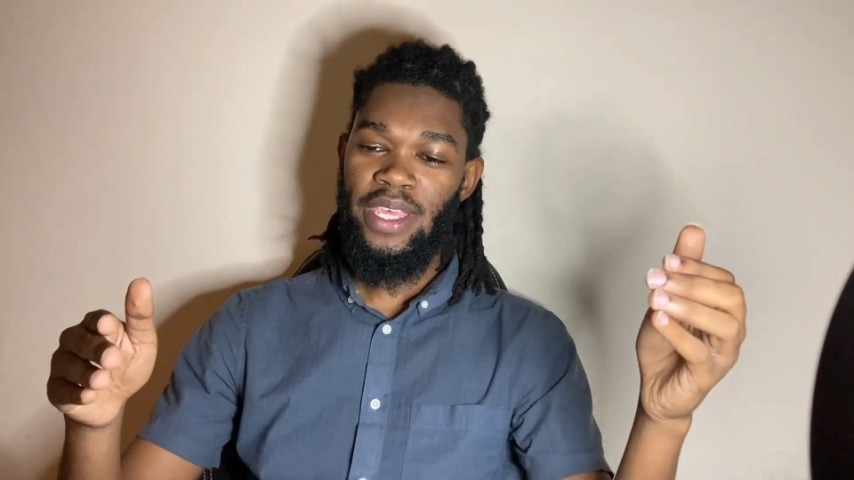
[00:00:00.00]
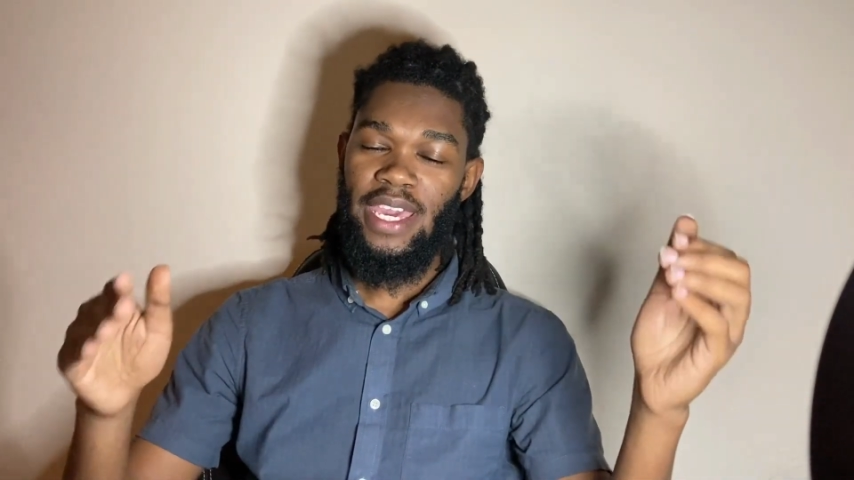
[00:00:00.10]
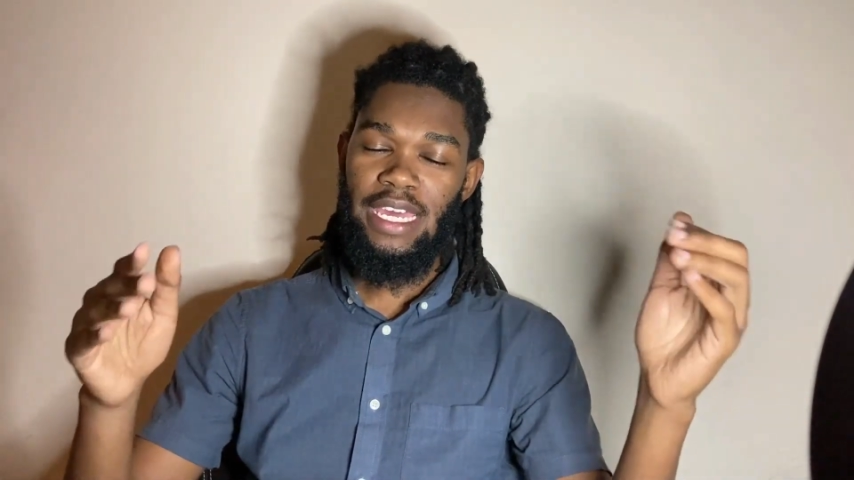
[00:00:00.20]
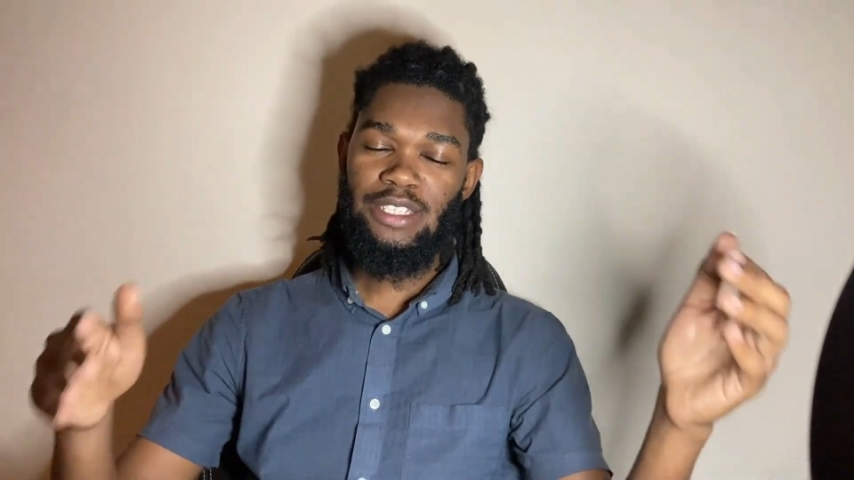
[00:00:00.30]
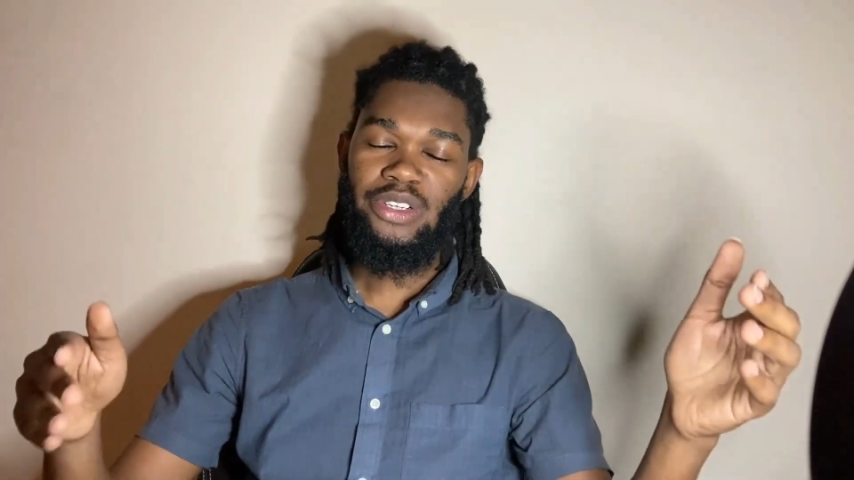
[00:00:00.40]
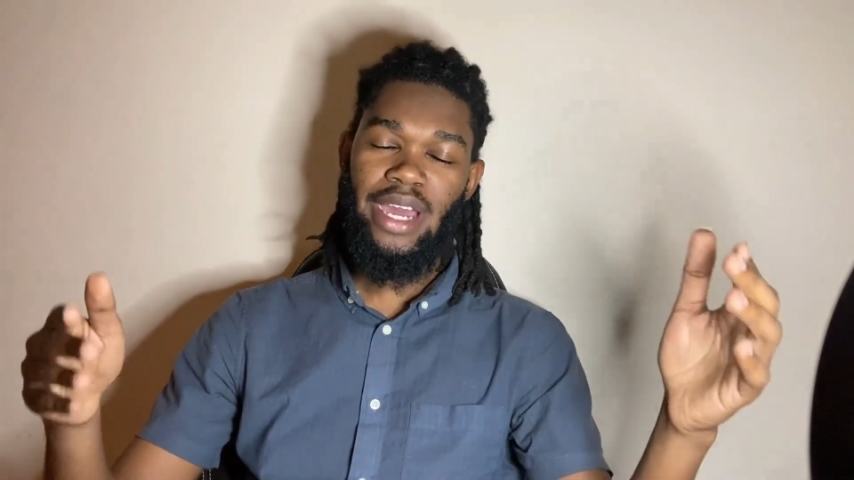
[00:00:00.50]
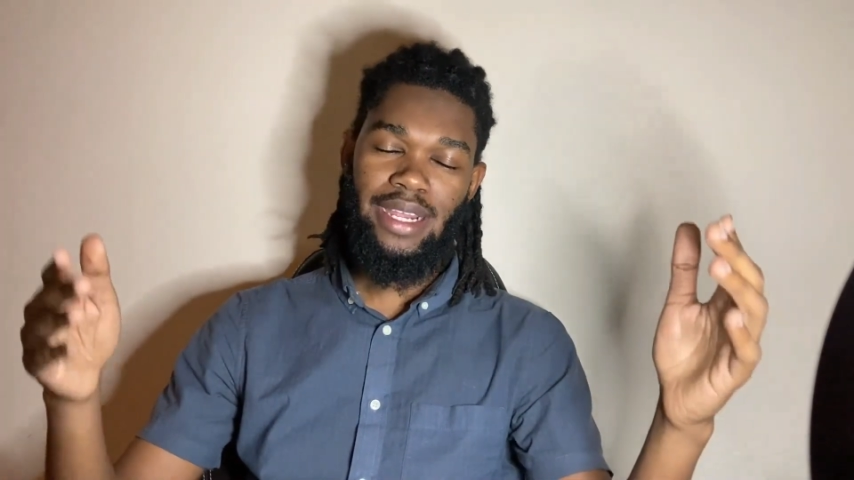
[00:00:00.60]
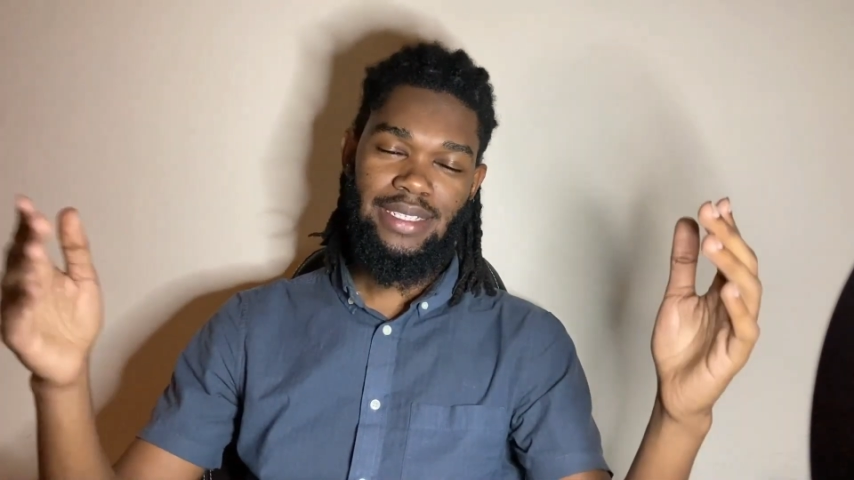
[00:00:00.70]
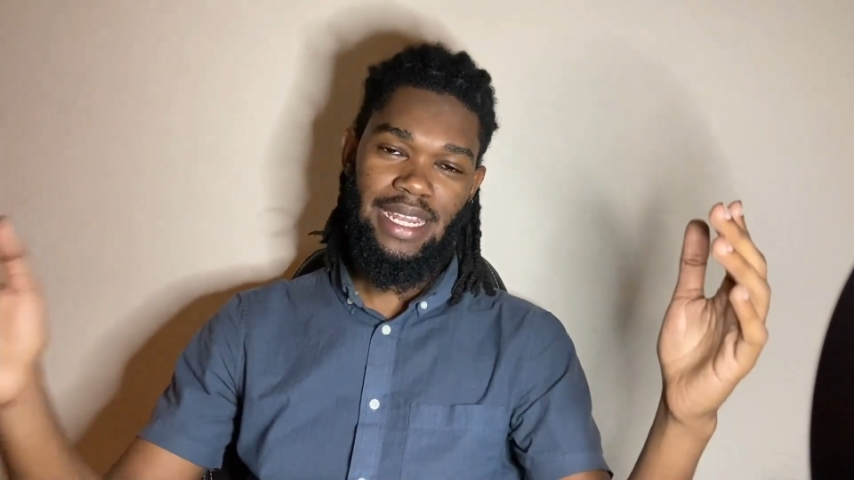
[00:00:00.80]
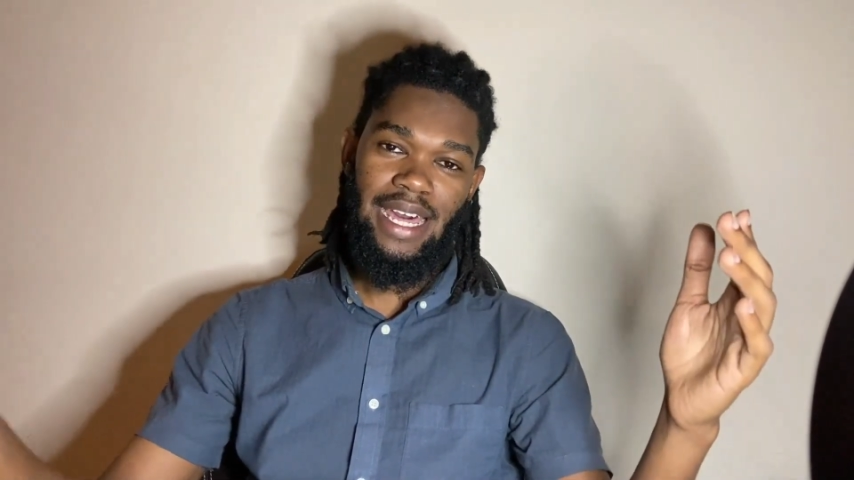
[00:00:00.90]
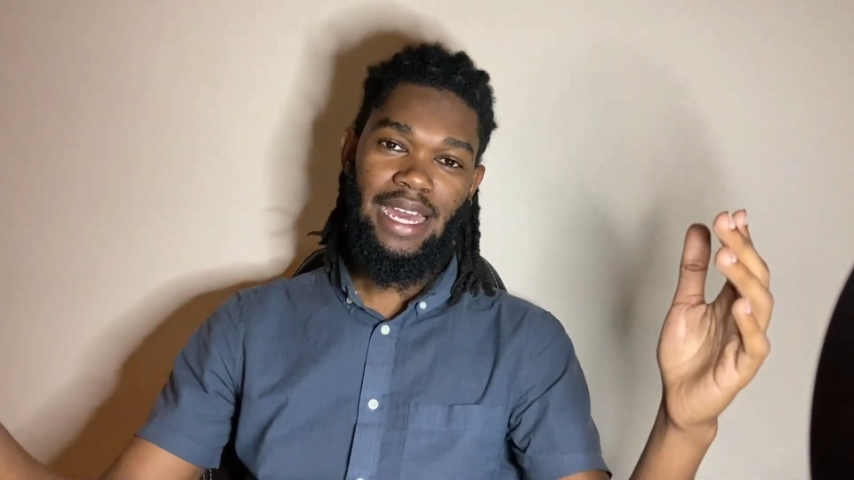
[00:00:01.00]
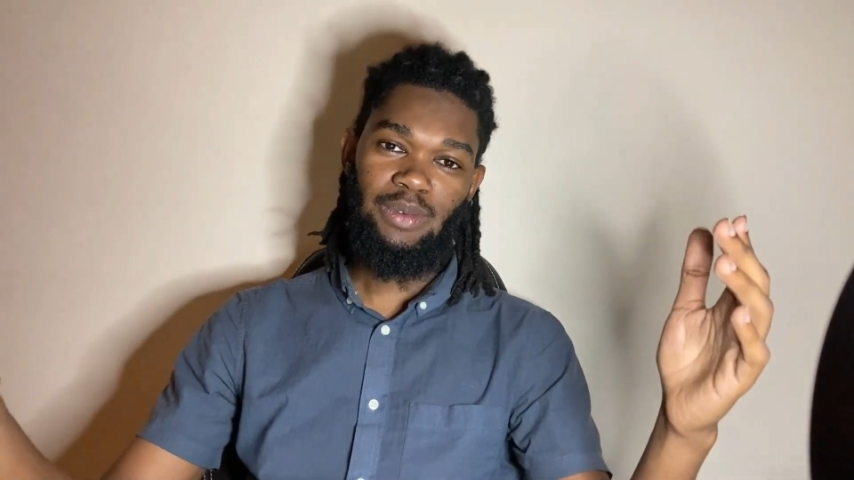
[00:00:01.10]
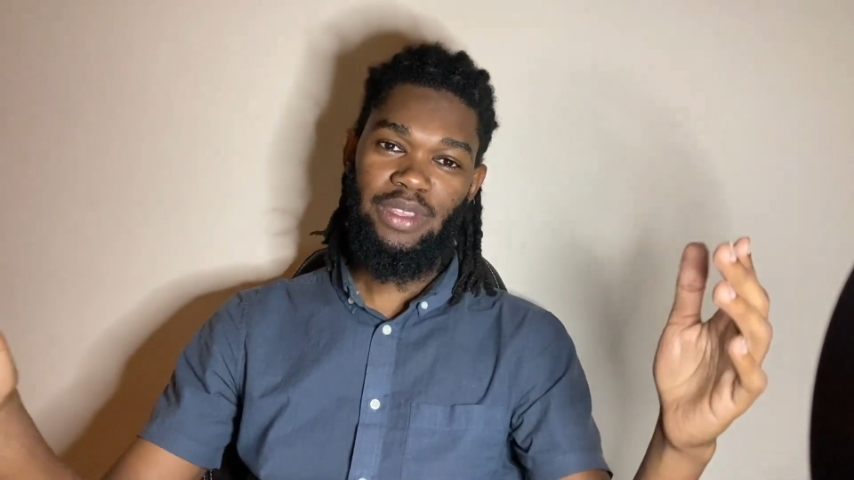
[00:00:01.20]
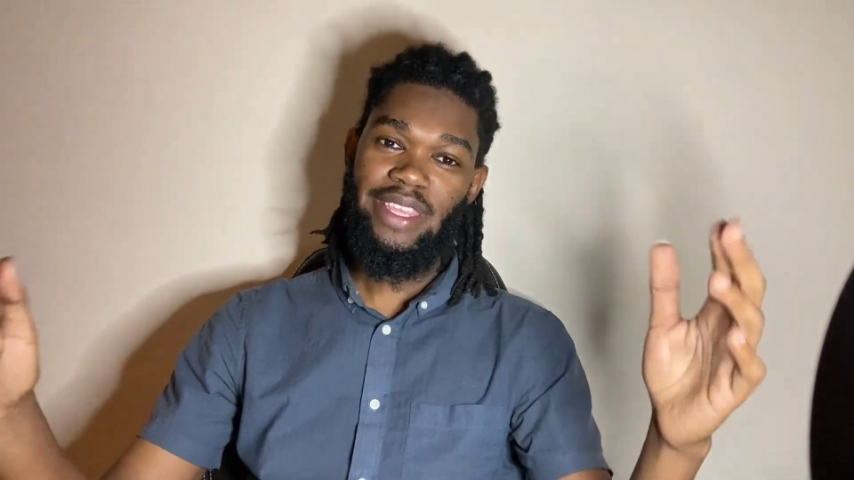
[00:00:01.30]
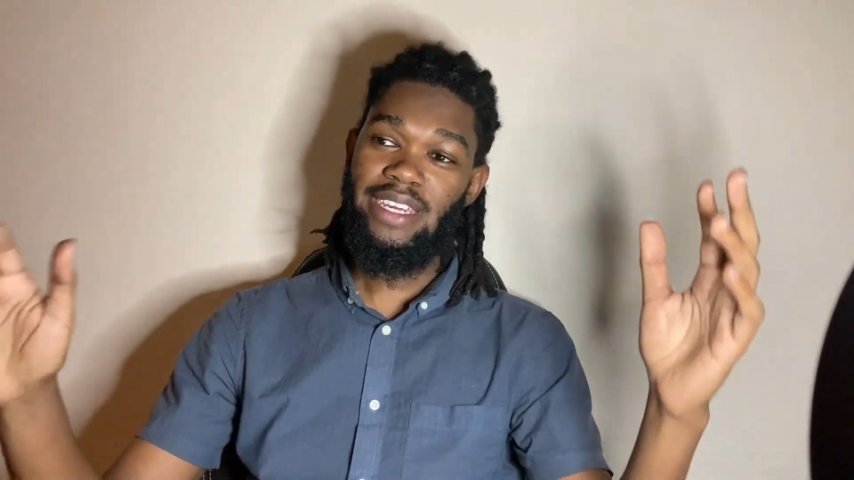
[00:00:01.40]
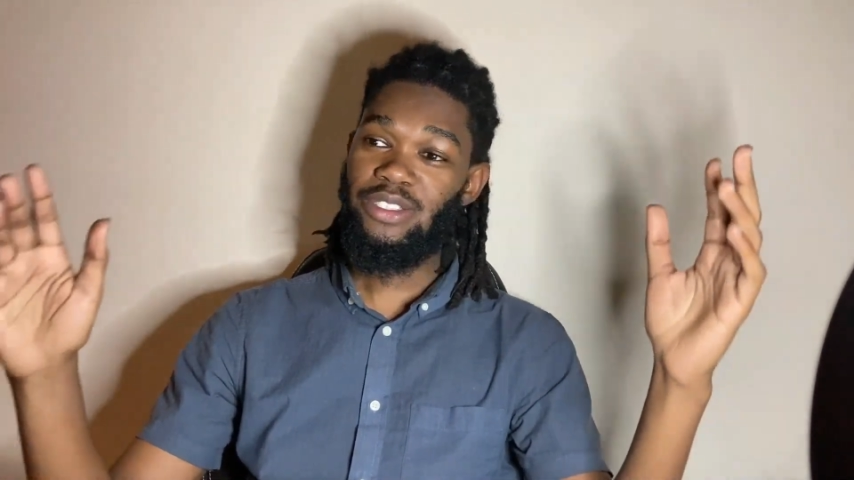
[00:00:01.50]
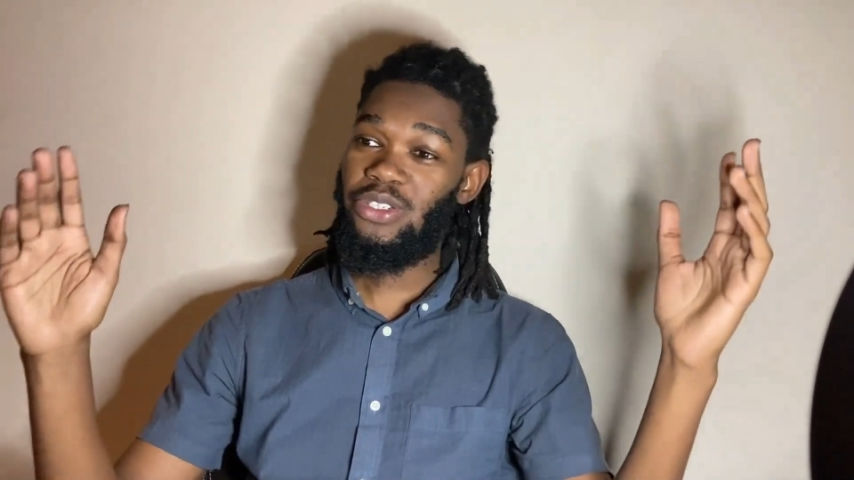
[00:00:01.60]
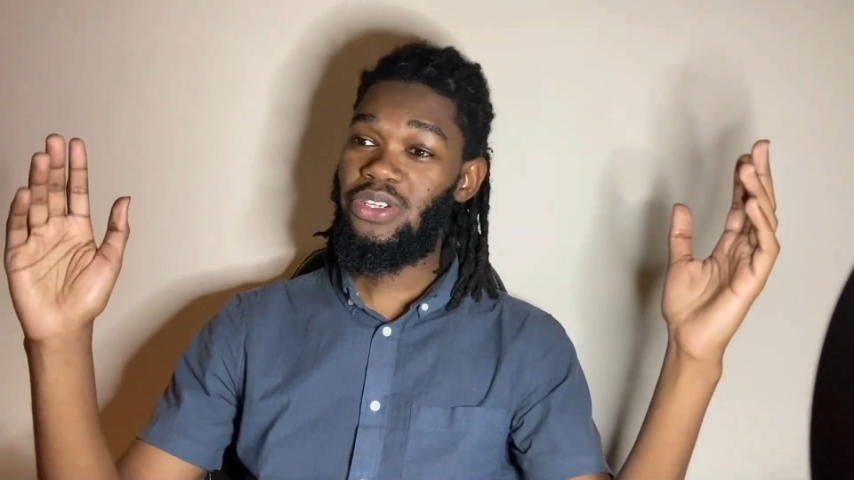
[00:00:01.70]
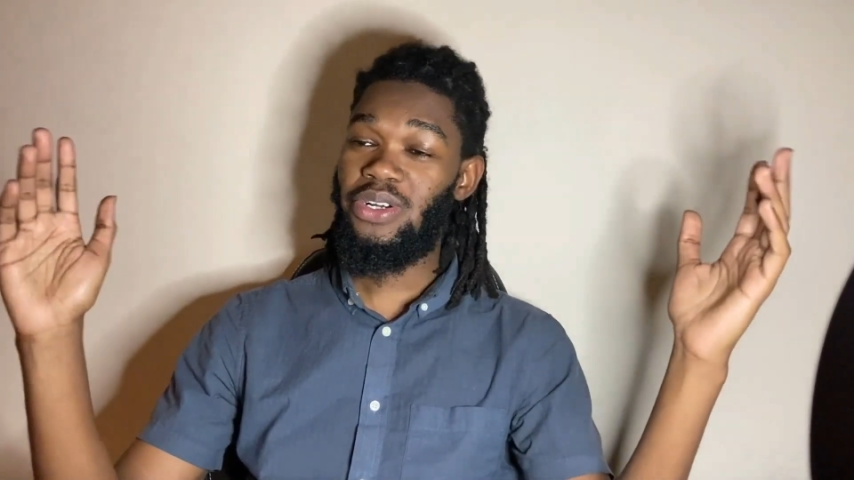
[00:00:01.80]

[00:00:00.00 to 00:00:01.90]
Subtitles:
interact a lot with external